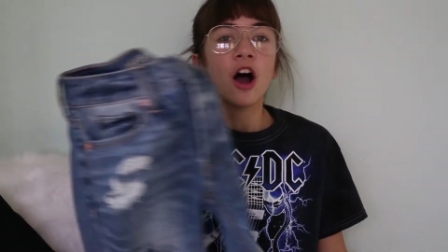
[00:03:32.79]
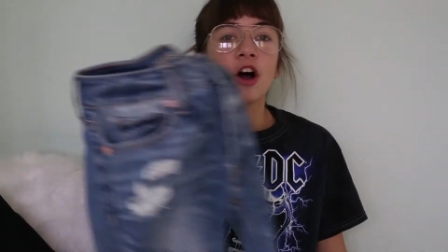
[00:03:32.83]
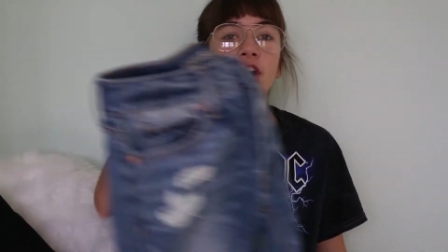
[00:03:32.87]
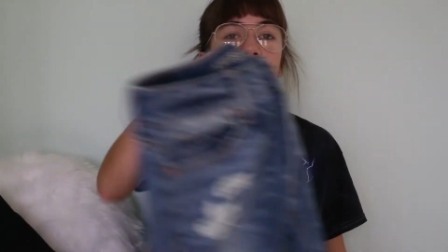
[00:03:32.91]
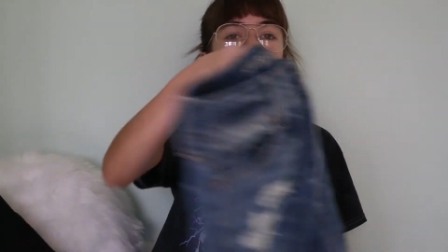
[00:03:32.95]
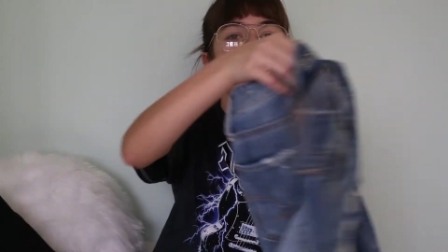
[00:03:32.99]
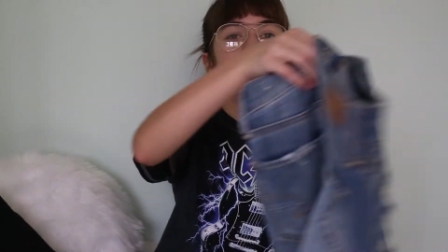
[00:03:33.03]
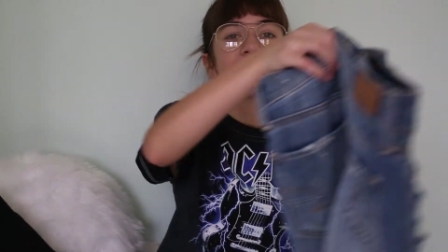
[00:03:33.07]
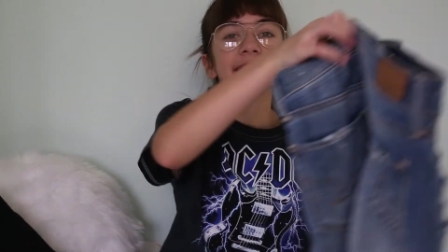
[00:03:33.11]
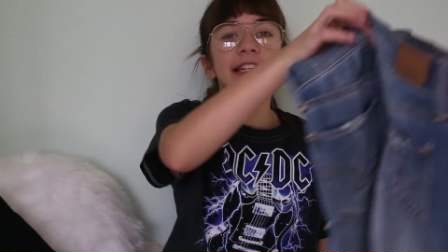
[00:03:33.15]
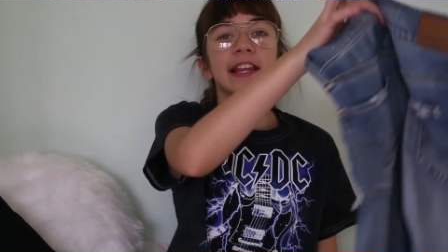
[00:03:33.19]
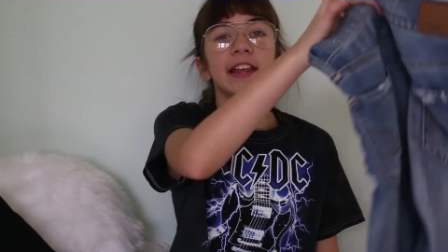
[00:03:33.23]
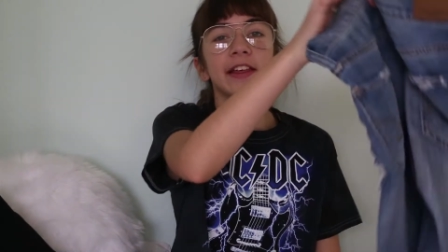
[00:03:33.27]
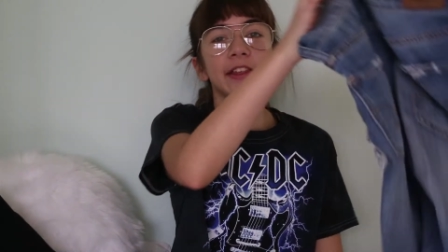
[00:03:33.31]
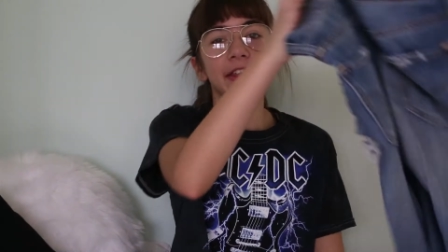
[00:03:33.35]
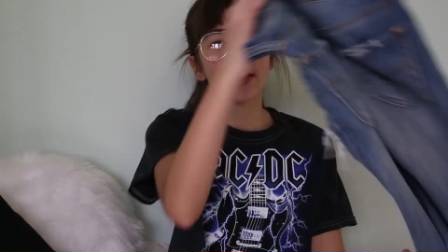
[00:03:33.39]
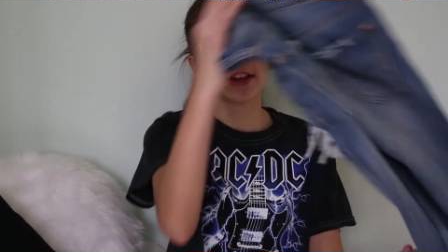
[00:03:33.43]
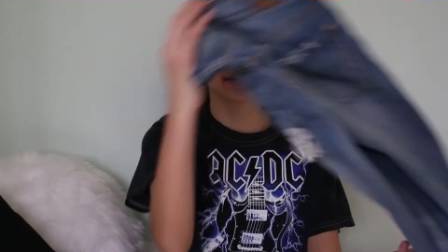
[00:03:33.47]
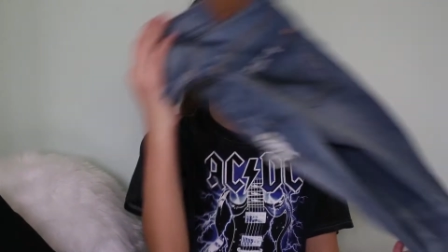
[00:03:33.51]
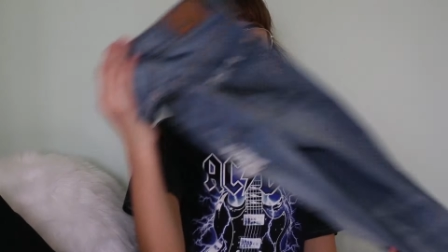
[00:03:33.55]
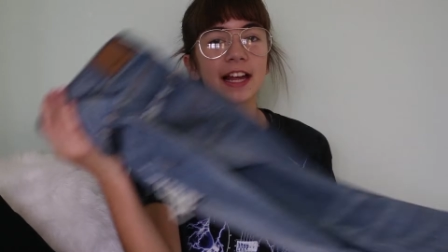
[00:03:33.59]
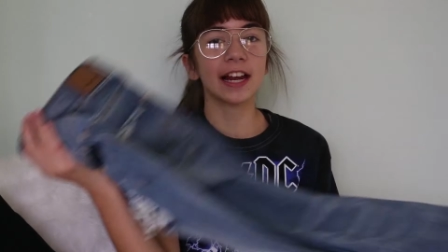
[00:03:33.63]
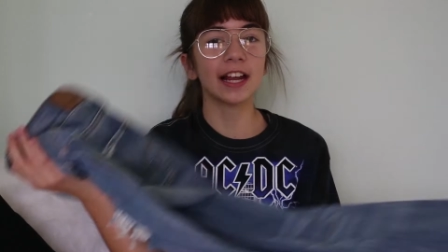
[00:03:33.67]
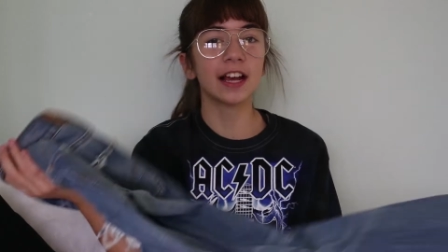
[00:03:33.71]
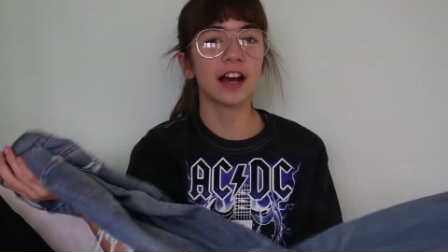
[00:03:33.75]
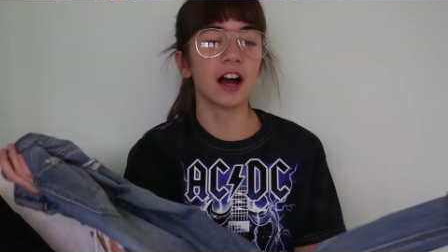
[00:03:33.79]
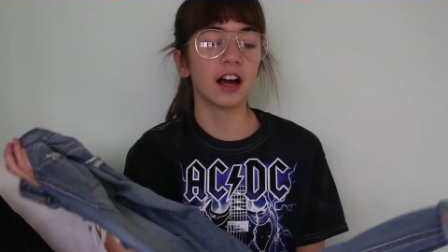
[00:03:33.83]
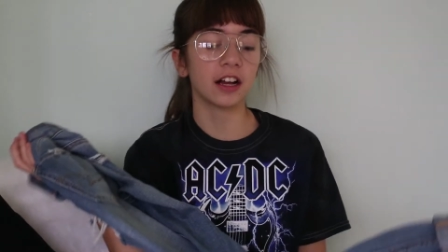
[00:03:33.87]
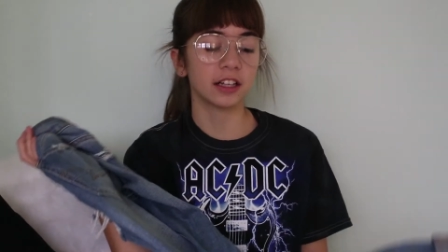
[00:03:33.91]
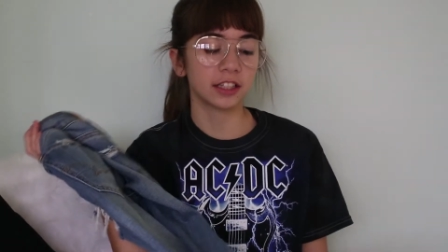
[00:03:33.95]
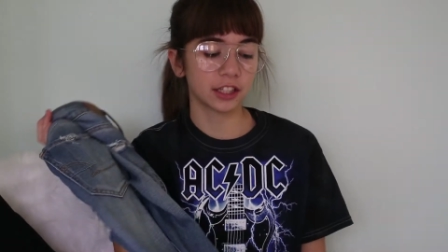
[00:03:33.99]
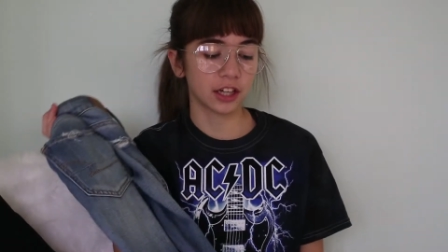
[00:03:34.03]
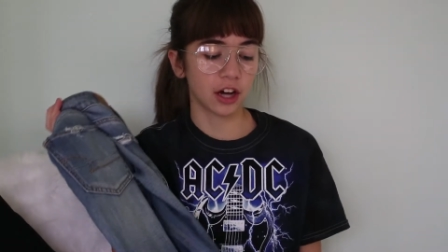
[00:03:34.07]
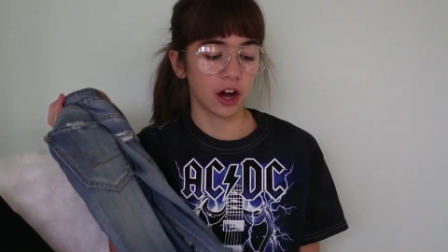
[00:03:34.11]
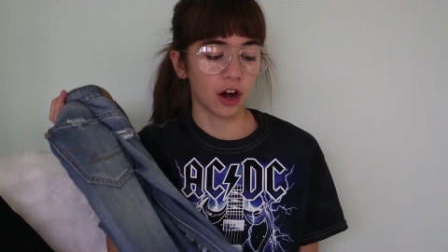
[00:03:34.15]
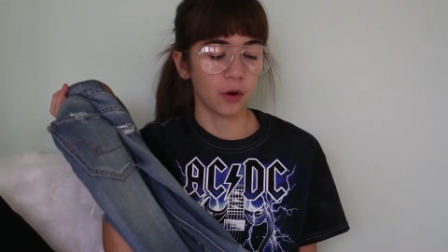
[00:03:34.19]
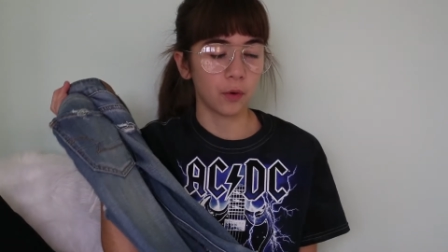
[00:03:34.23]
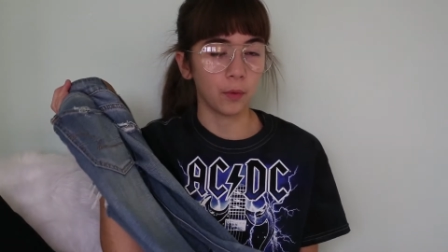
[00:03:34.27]
Okay, and then the thing that I got
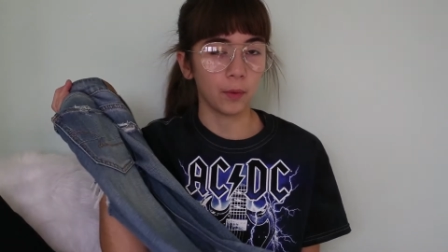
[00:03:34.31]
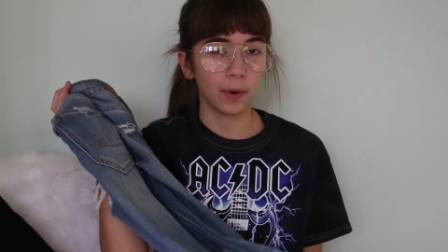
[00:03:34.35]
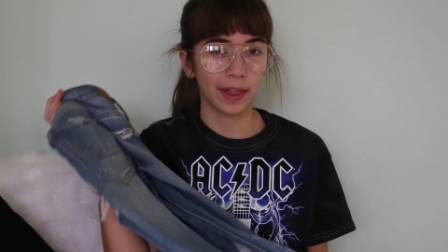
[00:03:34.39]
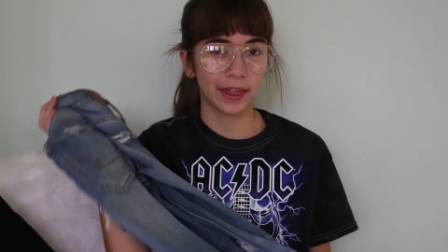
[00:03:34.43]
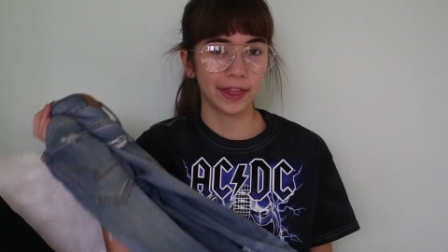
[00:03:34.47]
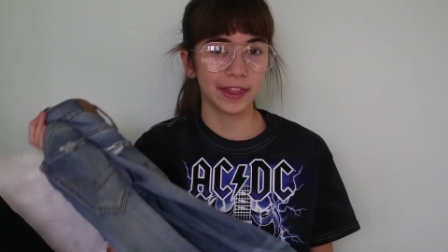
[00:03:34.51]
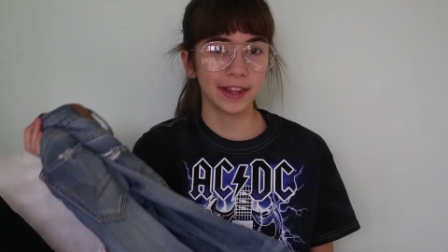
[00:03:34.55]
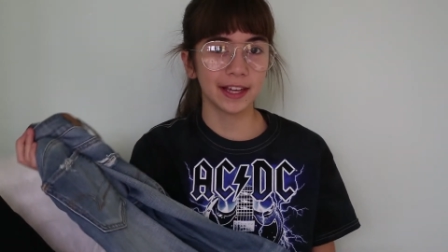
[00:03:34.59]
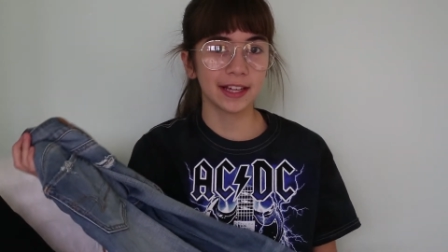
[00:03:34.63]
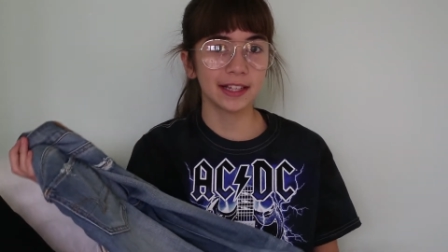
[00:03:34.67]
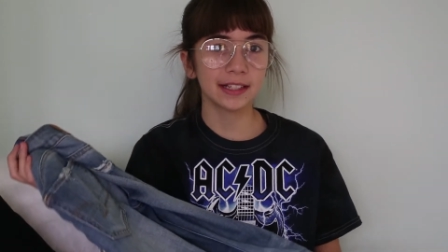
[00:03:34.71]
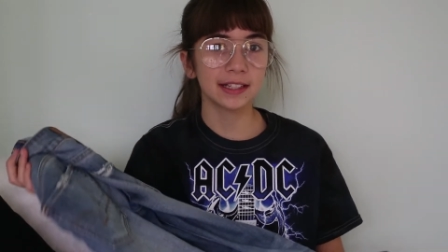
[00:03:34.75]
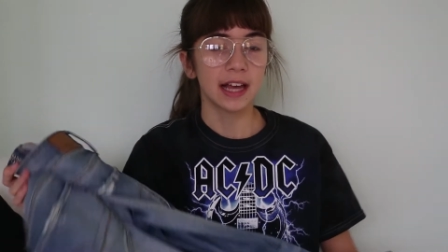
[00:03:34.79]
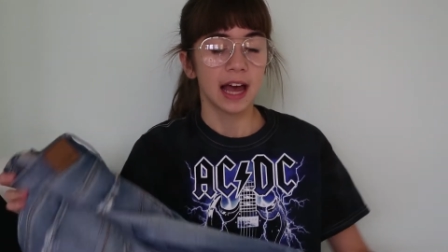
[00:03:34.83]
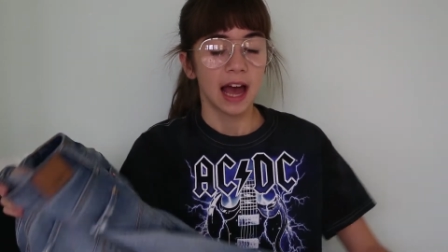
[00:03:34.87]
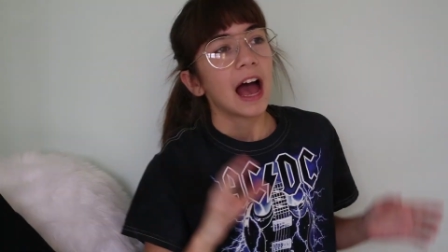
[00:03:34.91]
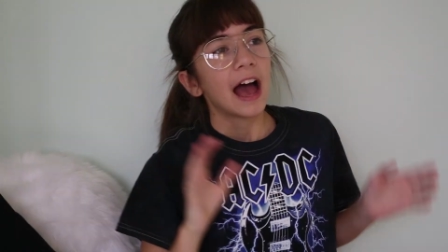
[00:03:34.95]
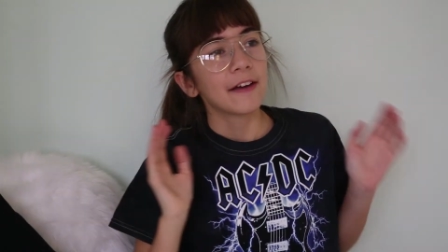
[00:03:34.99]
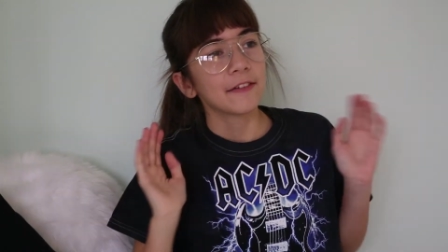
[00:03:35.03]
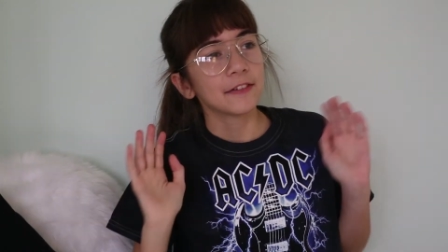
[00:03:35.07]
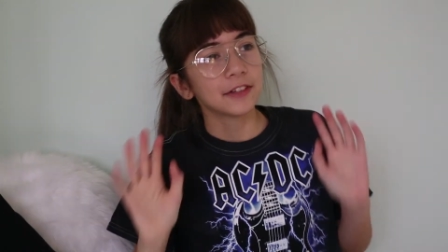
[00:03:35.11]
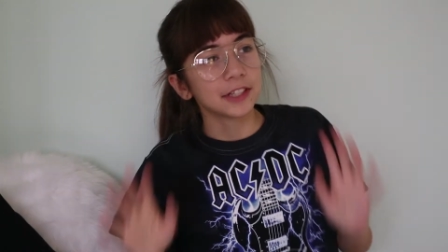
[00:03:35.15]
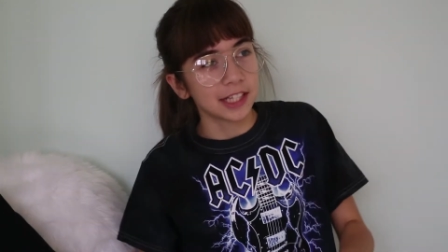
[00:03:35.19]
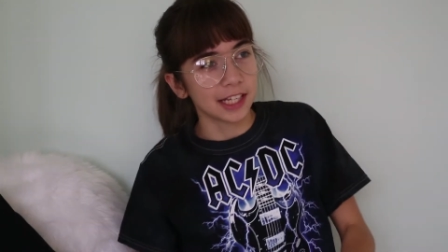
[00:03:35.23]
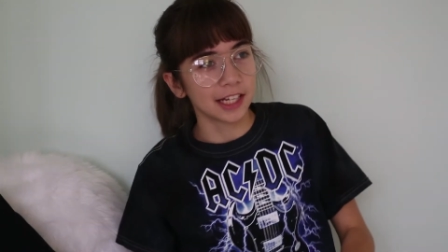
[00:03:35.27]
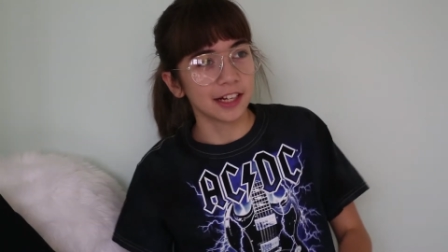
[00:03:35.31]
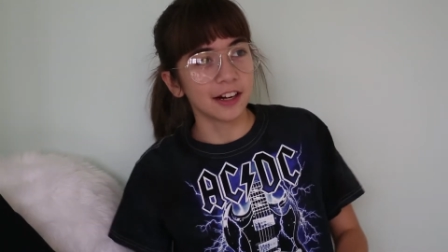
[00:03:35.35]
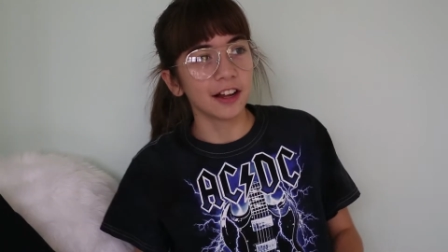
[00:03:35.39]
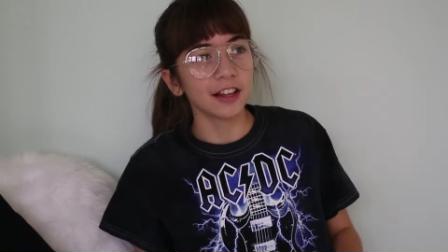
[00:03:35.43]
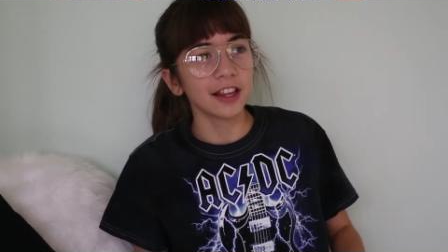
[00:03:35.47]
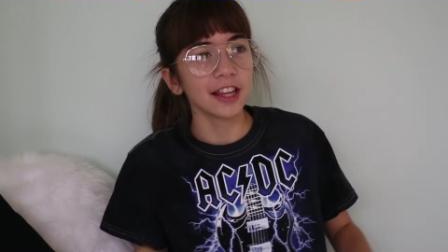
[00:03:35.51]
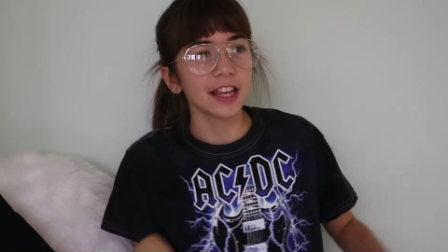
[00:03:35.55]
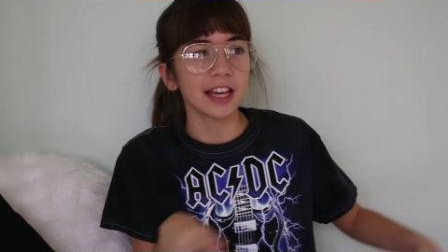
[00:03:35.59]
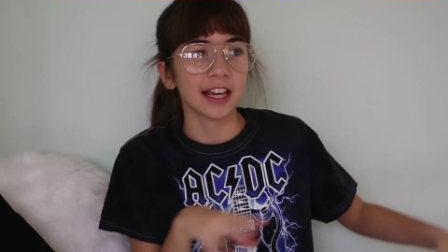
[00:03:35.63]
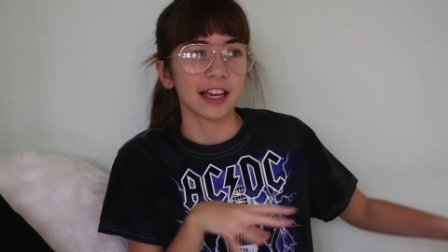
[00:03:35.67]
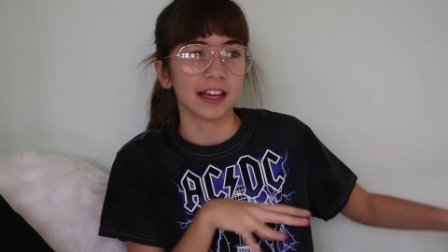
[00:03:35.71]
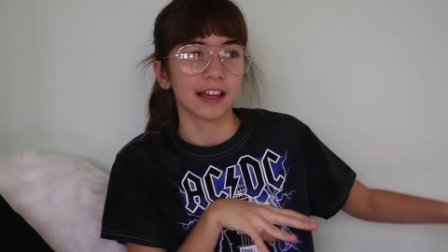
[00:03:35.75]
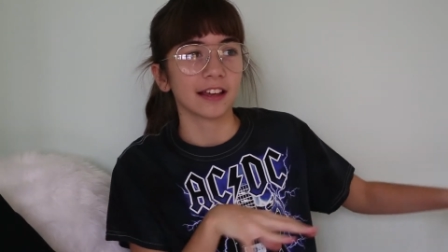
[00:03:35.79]
to go with these, have you seen on
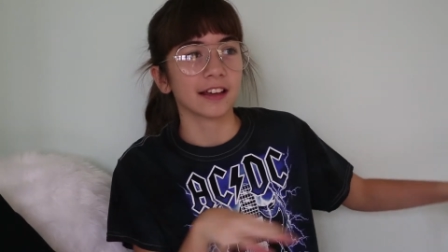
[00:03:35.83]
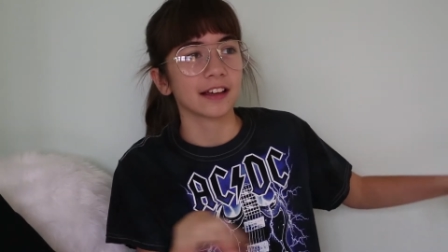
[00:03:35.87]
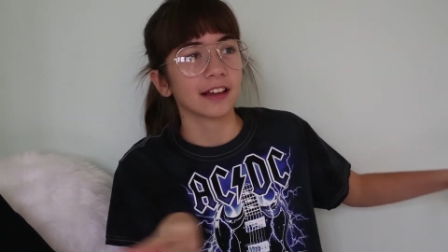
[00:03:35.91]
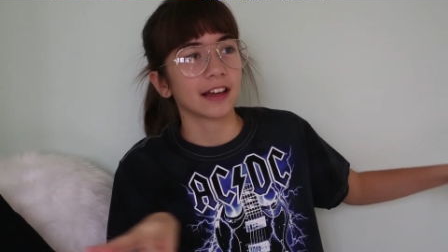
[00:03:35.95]
like,